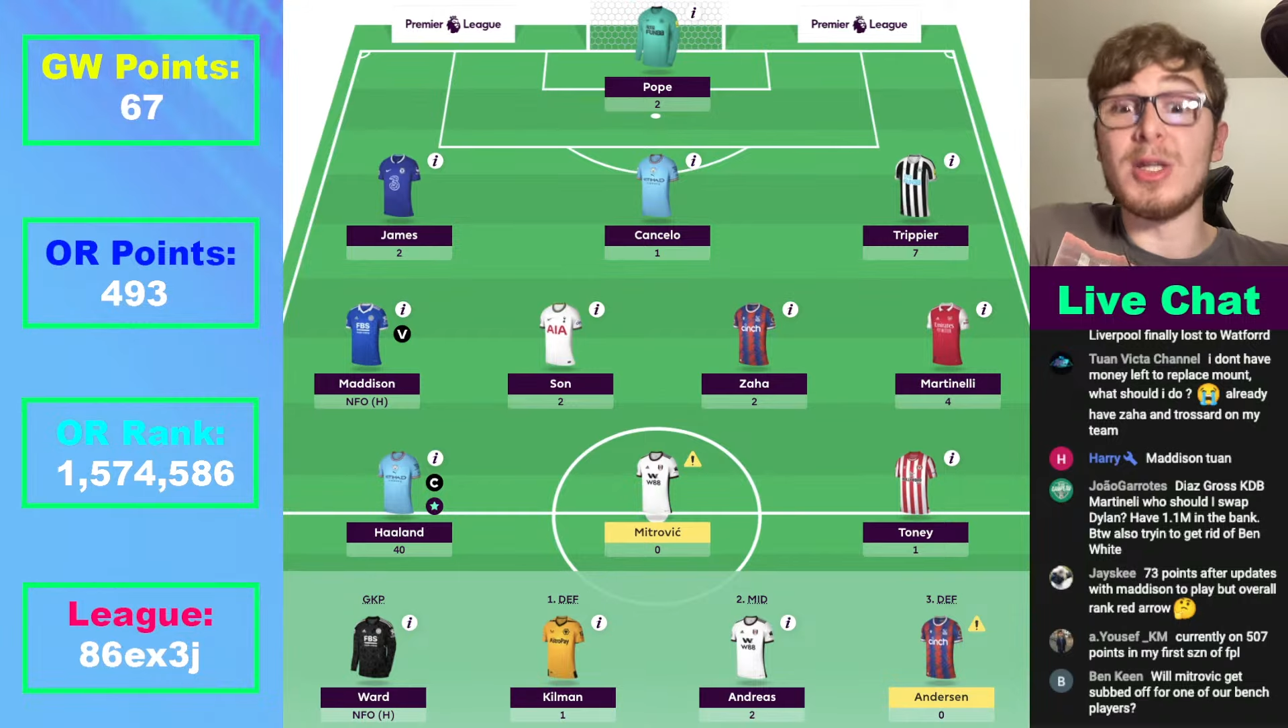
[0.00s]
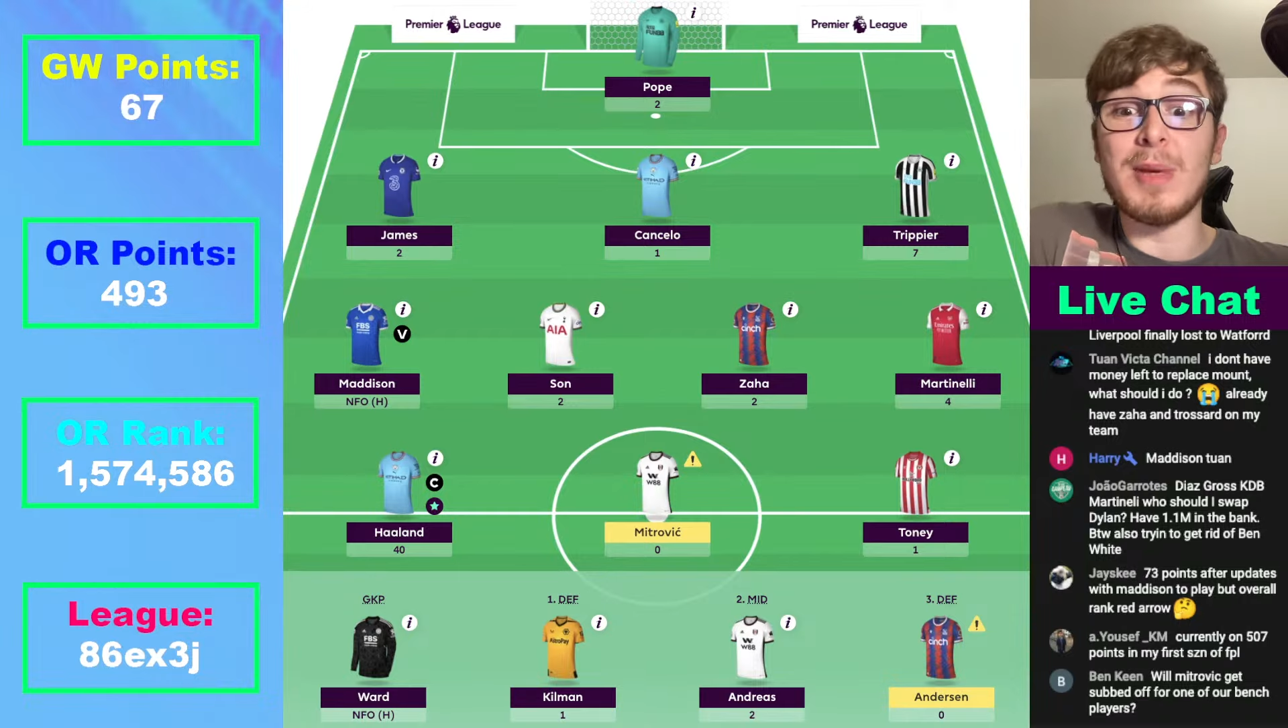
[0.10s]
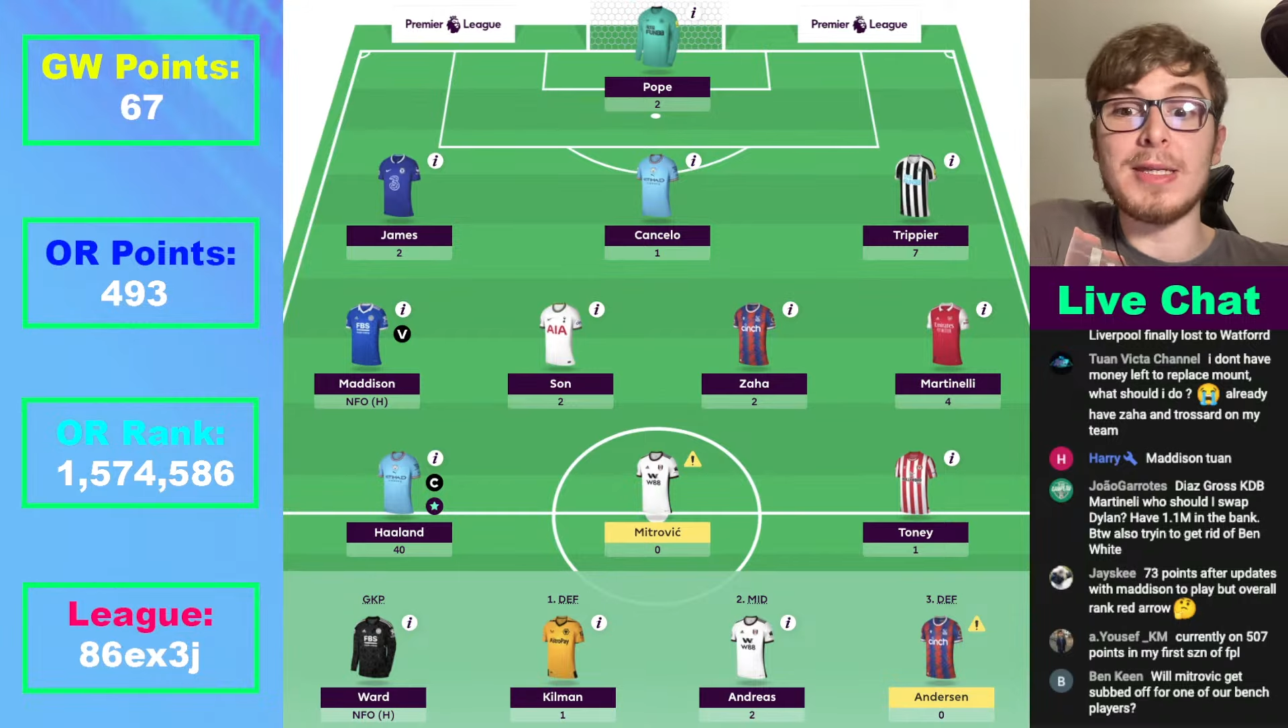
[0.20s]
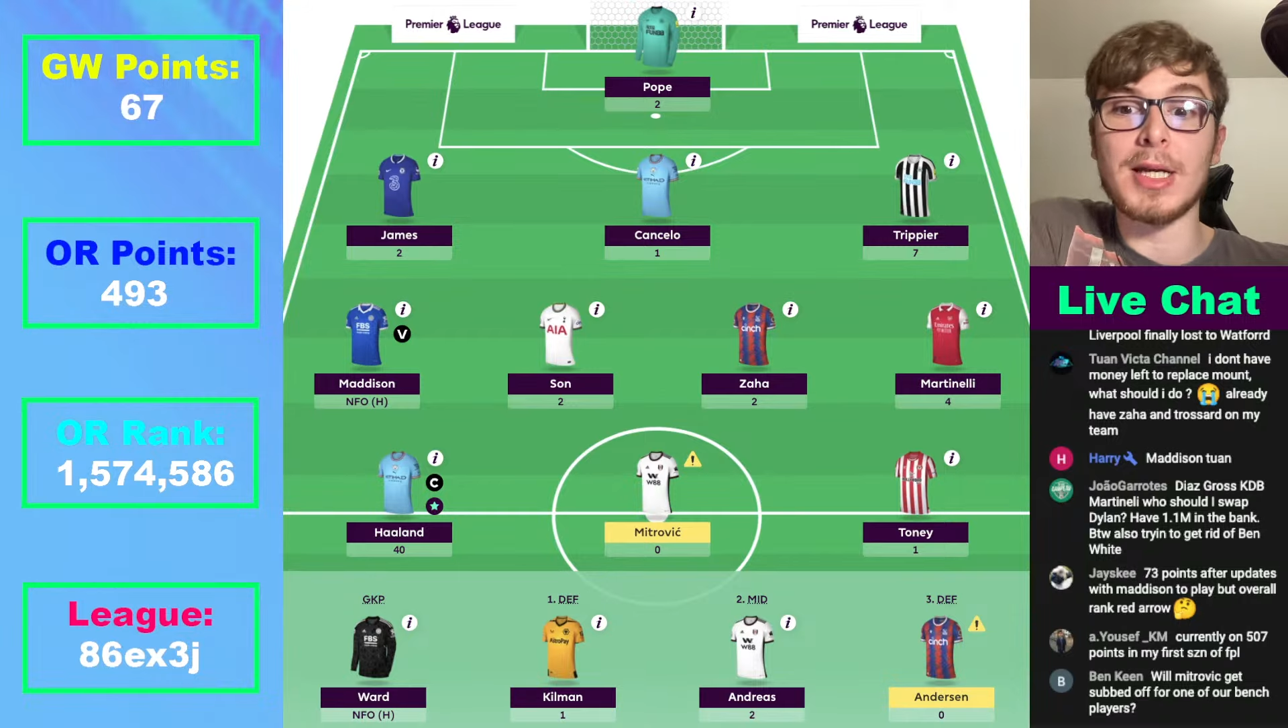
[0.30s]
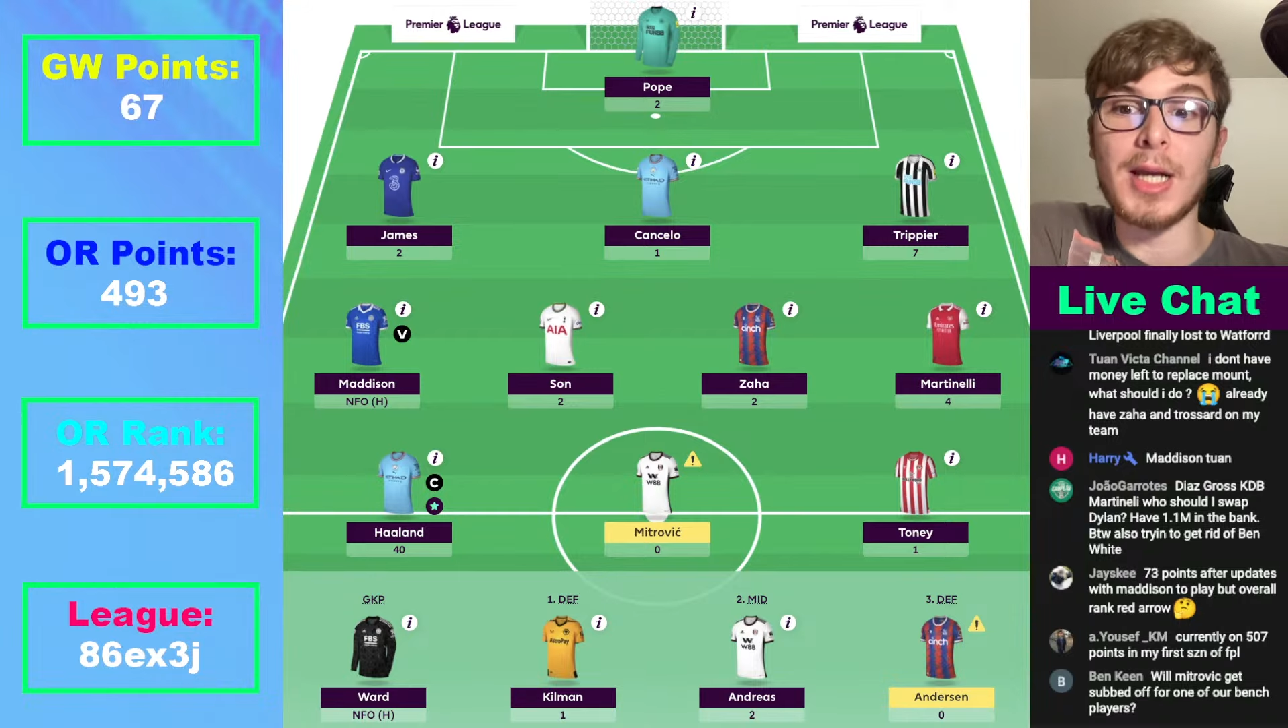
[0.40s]

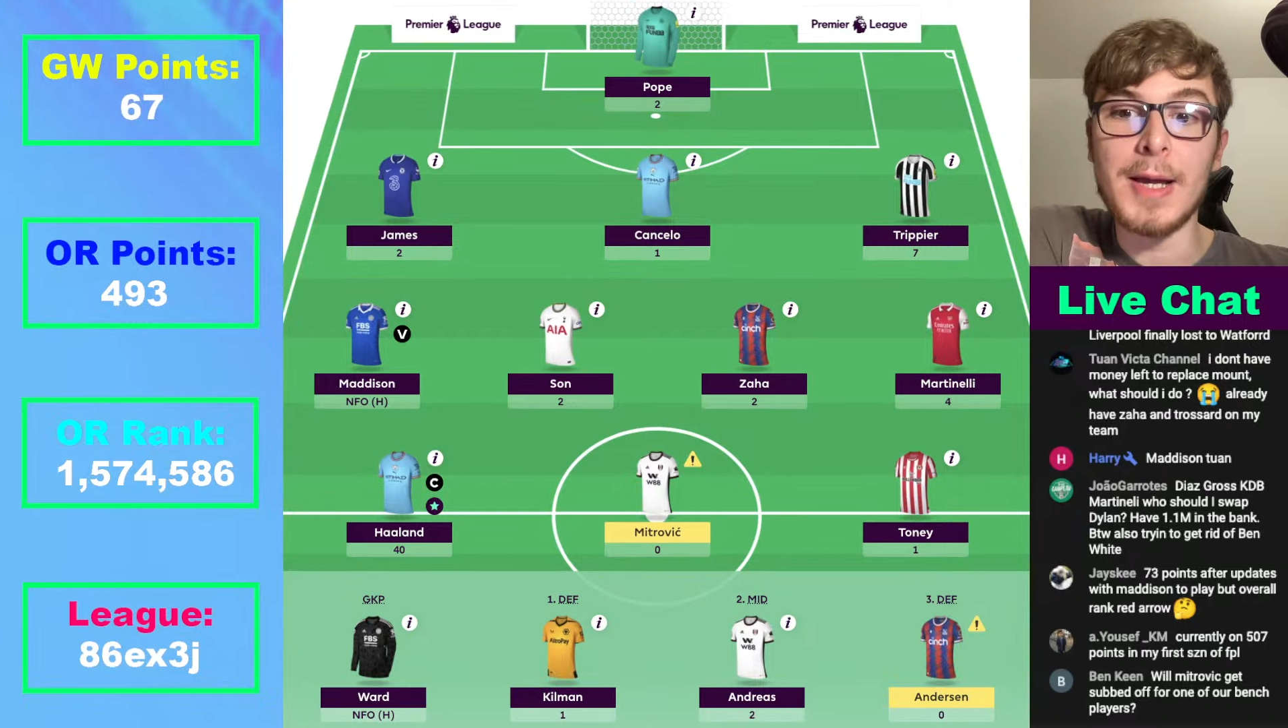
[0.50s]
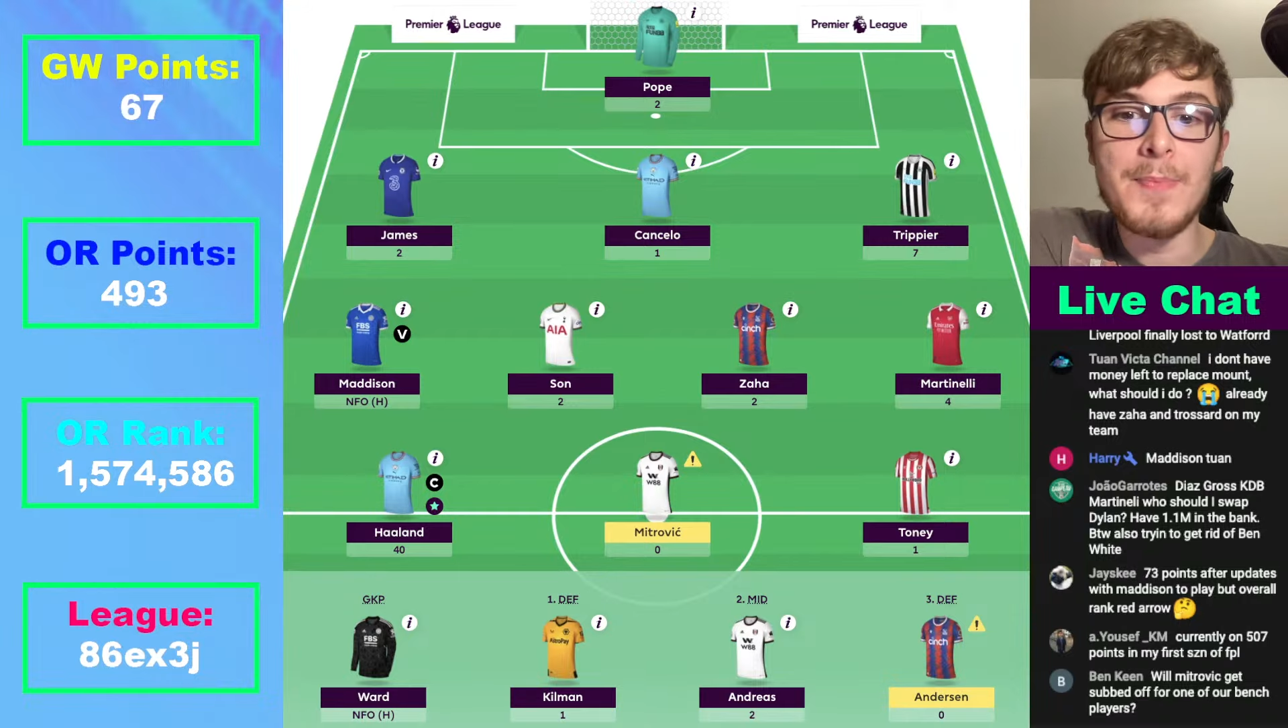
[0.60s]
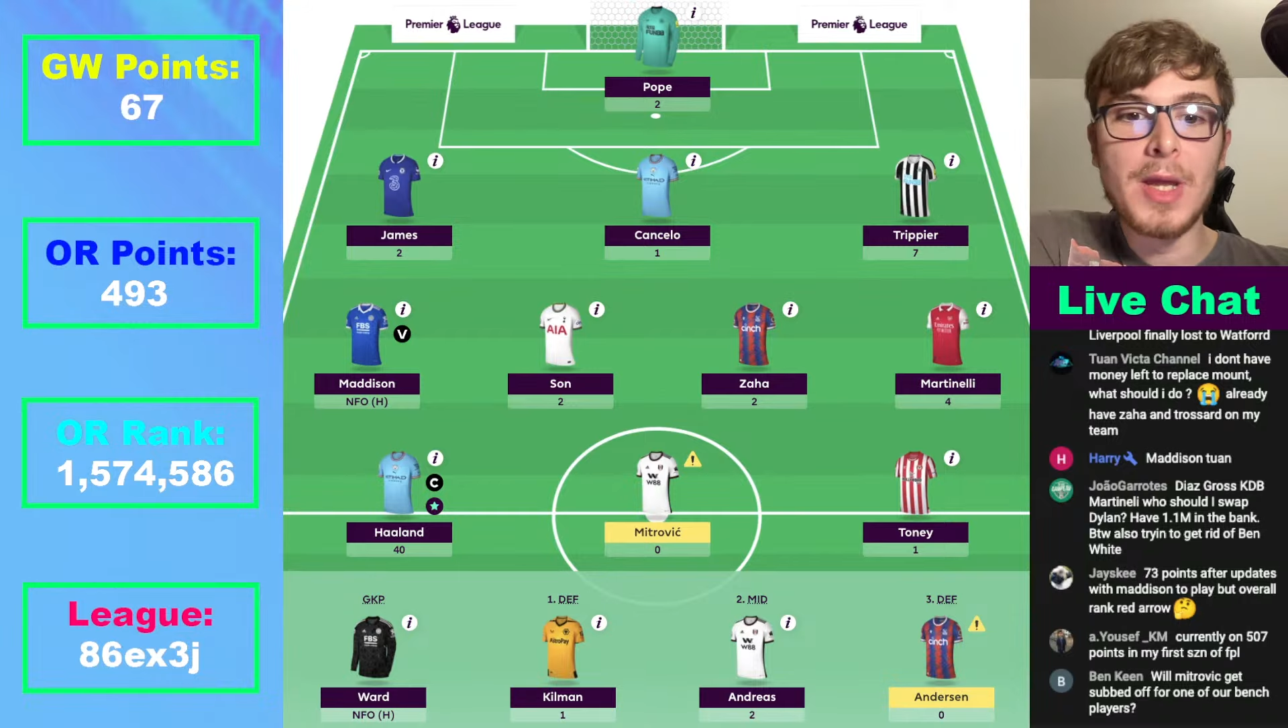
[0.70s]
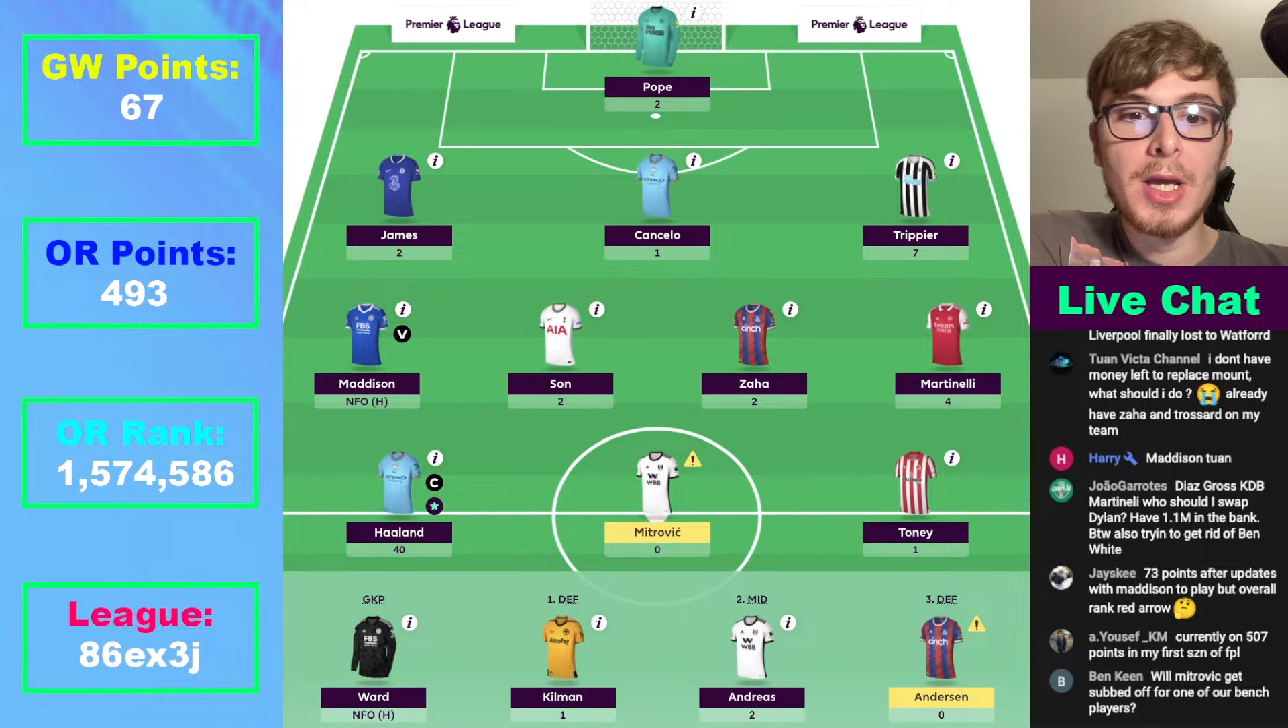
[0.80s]
basically.